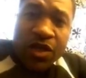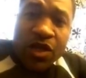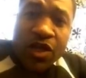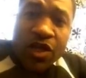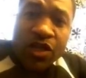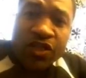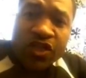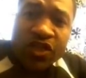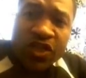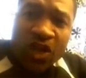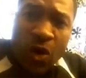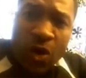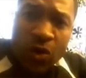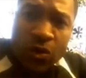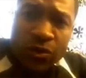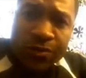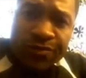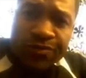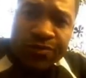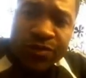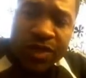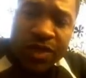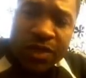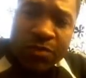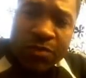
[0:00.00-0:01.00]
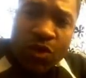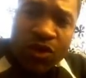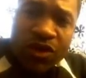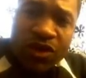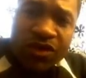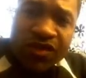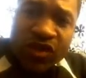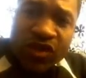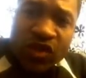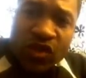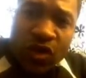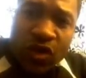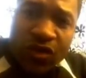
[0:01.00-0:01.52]
So the moral of the
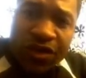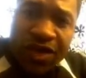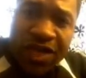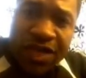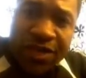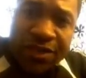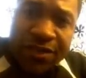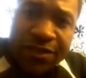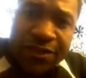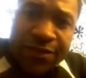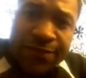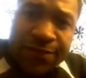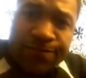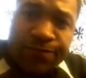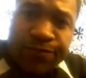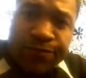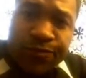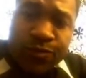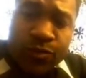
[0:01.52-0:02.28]
story is